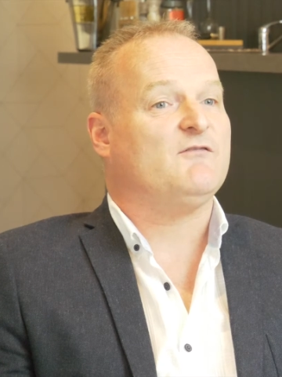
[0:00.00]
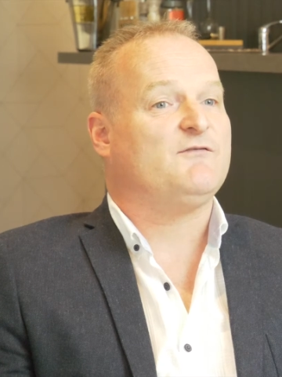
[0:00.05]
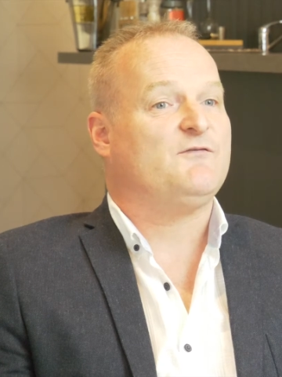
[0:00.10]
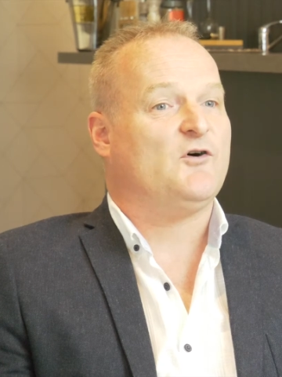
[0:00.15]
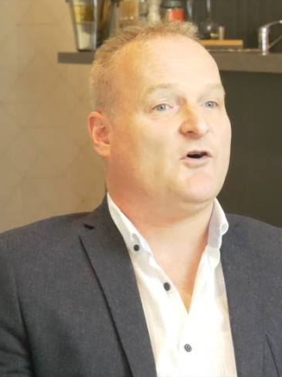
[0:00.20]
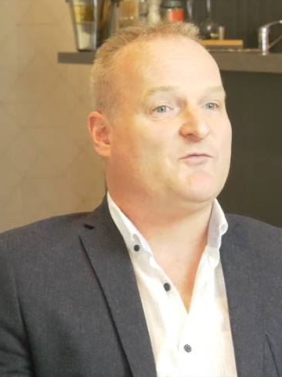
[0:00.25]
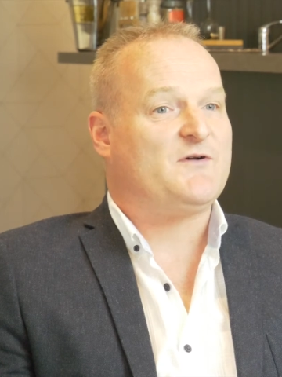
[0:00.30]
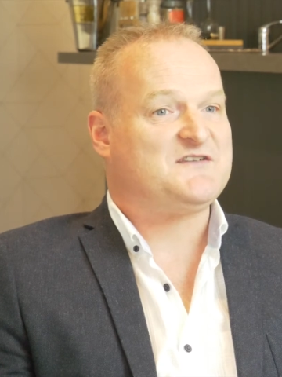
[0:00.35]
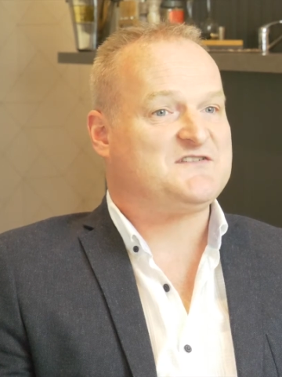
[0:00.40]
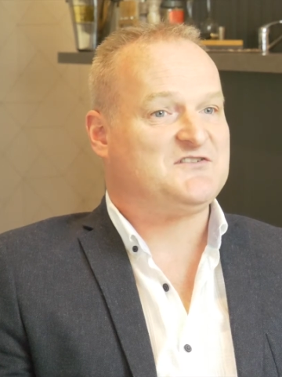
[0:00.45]

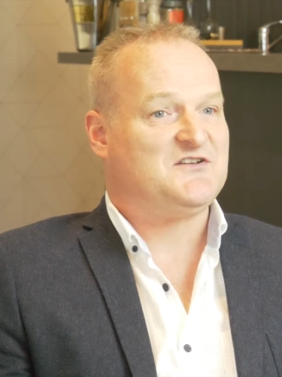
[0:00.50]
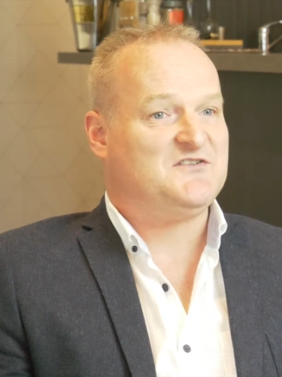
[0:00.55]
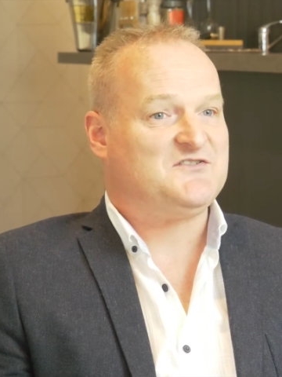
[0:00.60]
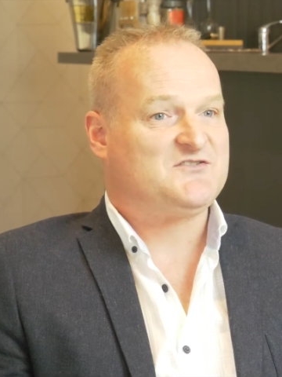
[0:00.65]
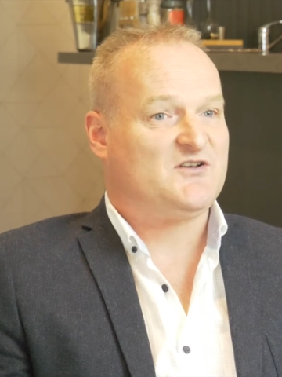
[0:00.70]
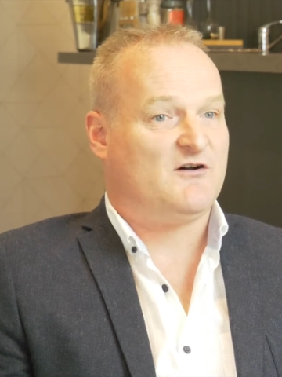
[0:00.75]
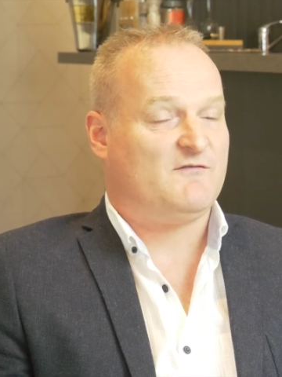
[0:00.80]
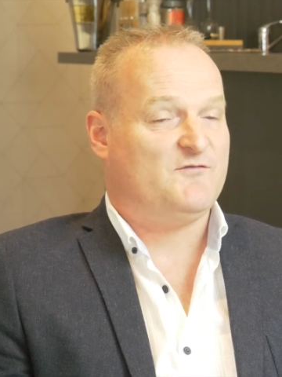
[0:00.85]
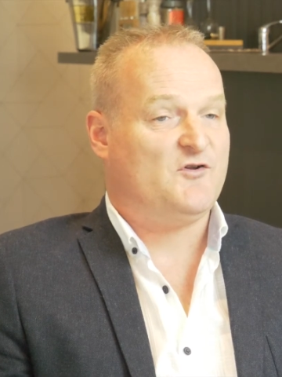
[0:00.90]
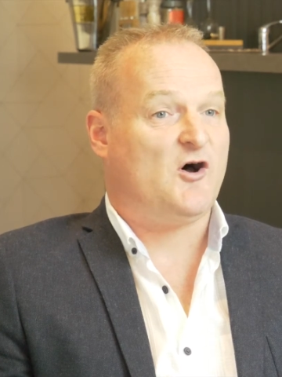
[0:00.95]
for
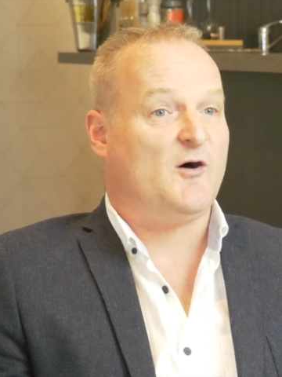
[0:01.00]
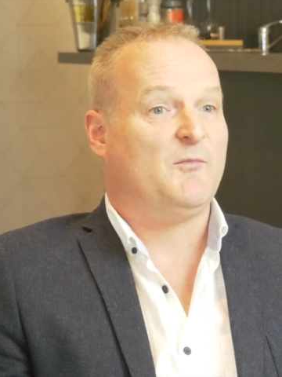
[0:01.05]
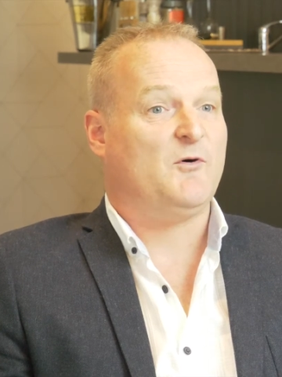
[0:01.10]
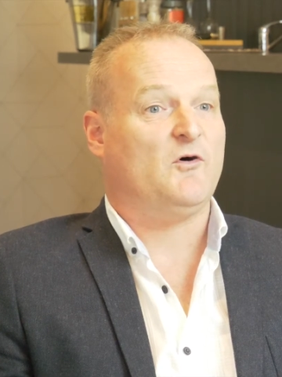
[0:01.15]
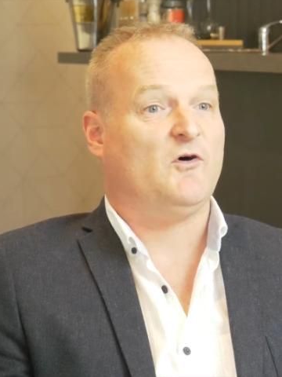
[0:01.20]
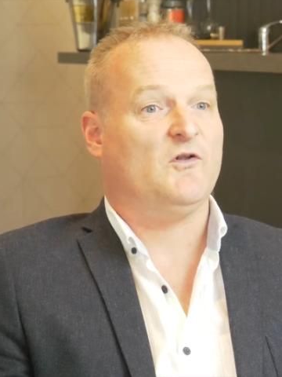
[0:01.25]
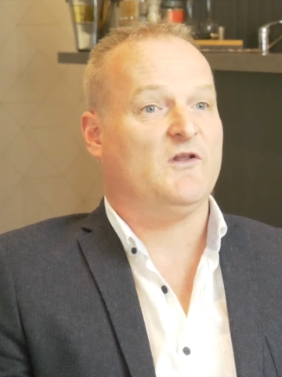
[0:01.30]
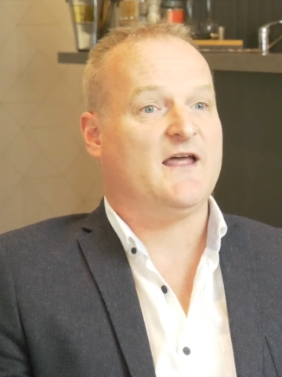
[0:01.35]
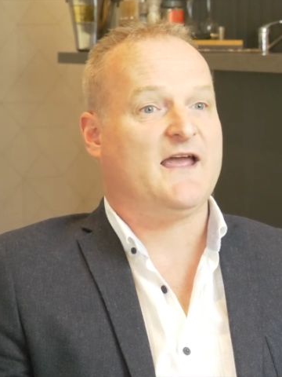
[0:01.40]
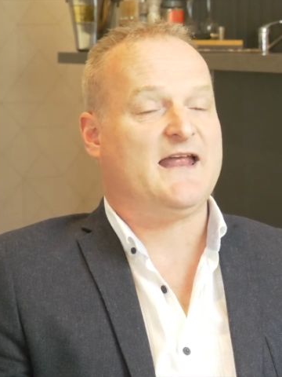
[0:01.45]
residents of
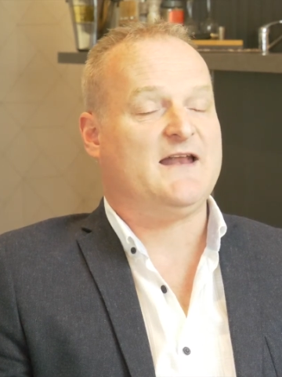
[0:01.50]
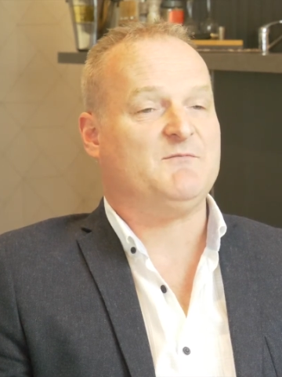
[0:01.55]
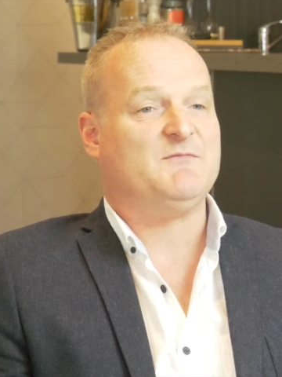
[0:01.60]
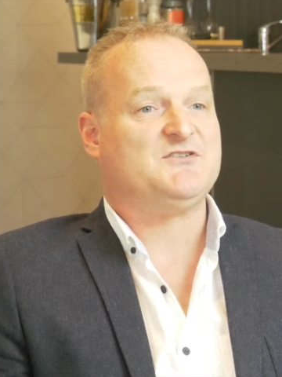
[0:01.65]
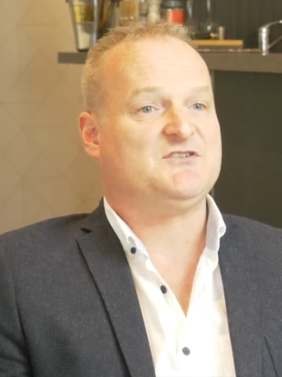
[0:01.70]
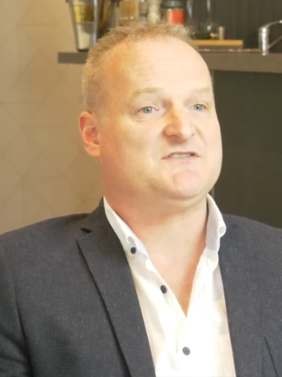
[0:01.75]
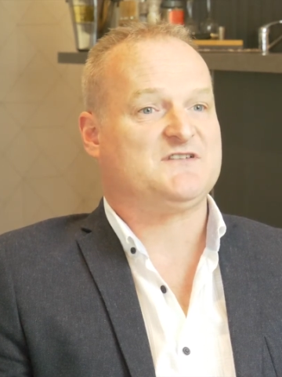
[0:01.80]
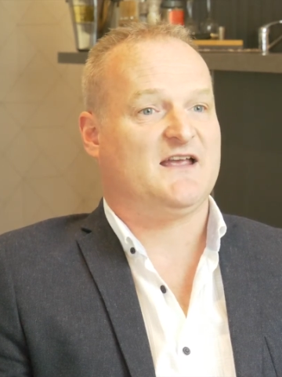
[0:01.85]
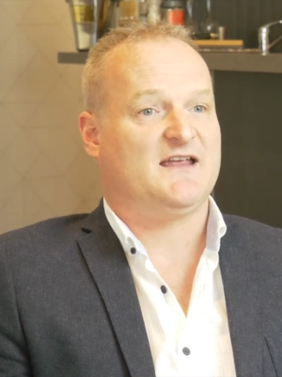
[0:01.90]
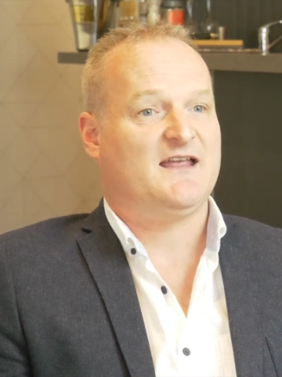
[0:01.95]
Knobhall Lane,
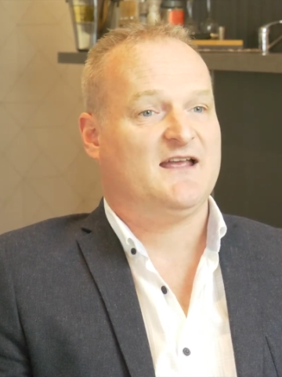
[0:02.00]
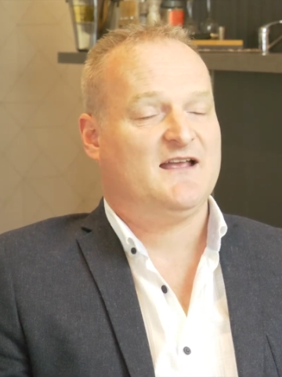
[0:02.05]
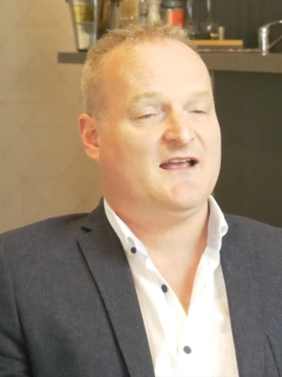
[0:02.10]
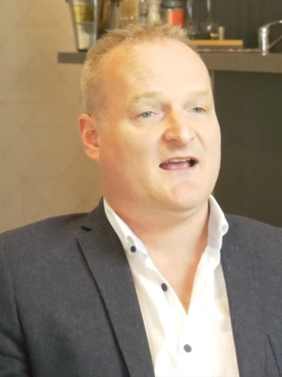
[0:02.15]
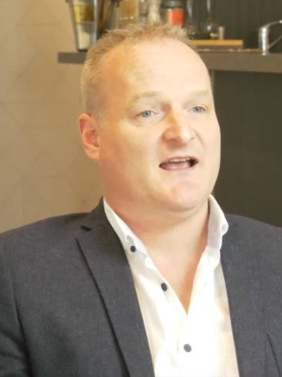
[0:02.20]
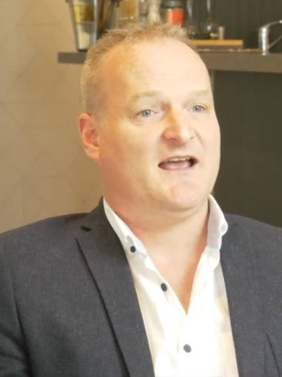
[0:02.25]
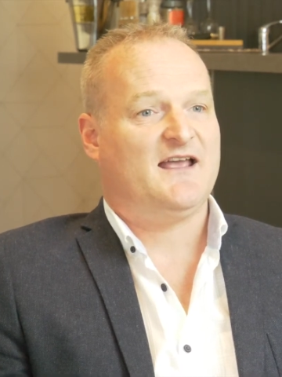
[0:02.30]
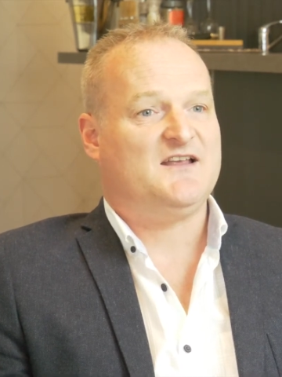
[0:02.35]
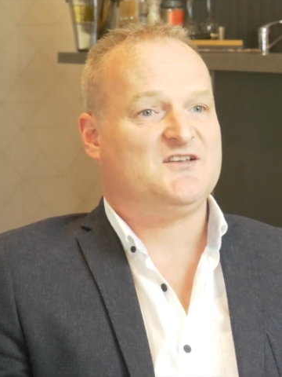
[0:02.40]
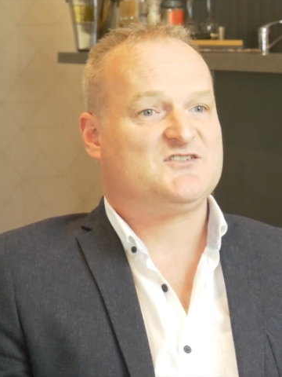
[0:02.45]
which is
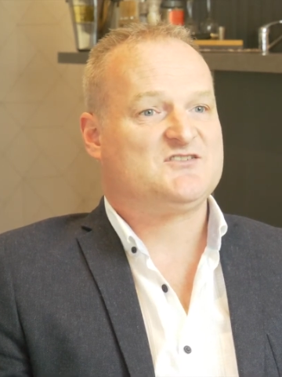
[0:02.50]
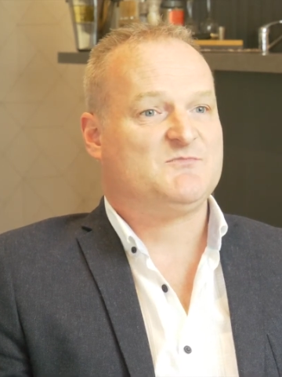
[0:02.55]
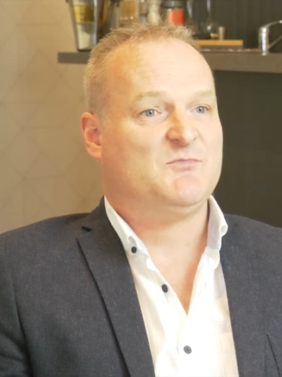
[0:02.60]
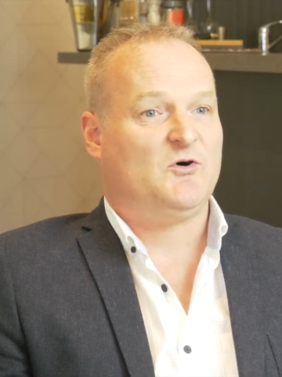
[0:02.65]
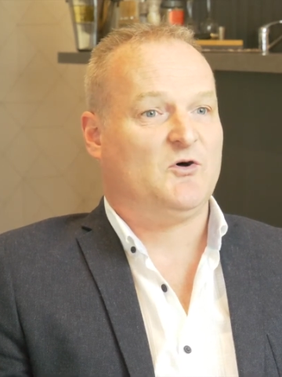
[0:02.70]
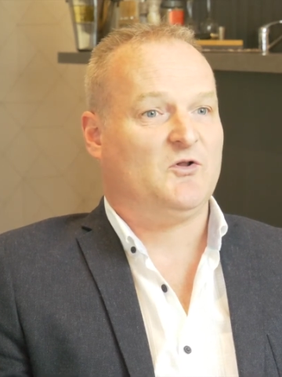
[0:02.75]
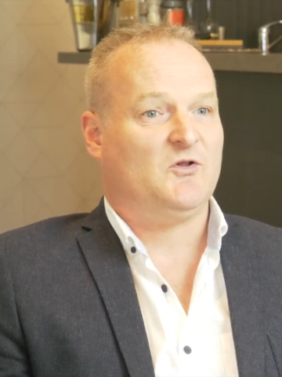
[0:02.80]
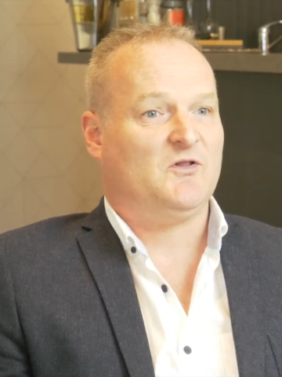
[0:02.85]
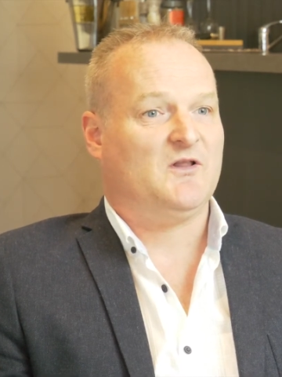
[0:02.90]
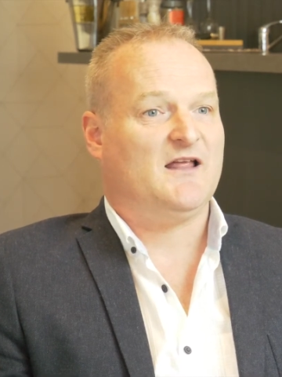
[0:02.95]
a
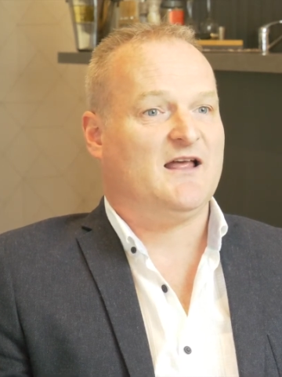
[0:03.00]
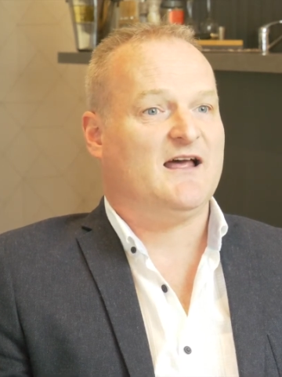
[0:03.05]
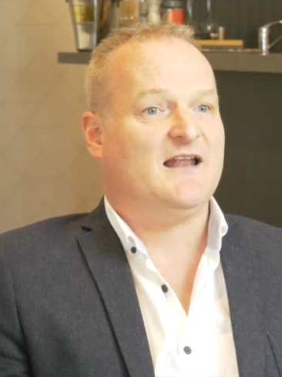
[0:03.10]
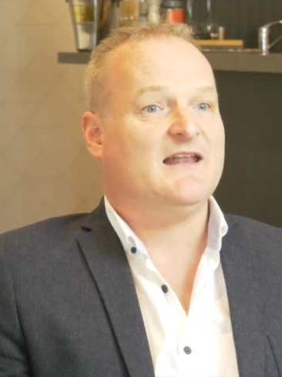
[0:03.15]
small